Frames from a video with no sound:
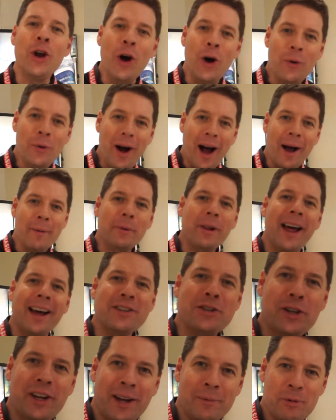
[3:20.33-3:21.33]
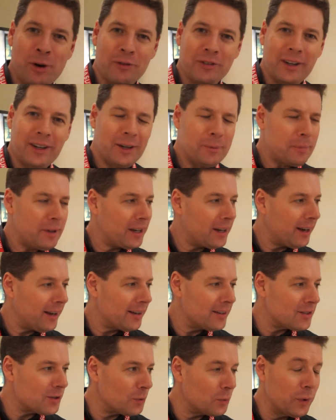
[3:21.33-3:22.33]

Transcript: know, I'm glad you came over here because